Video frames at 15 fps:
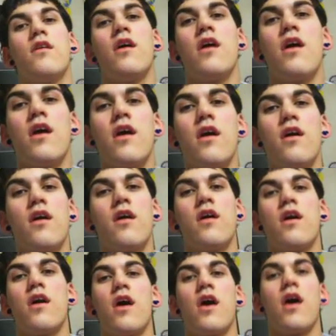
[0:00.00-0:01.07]

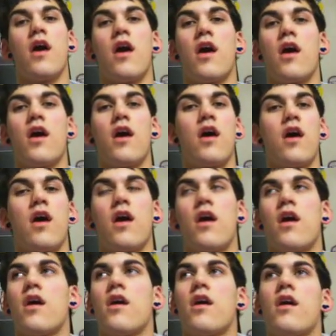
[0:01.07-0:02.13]

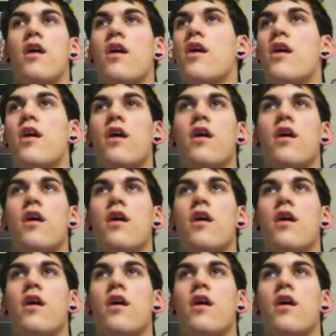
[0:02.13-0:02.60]
Nobody speaks.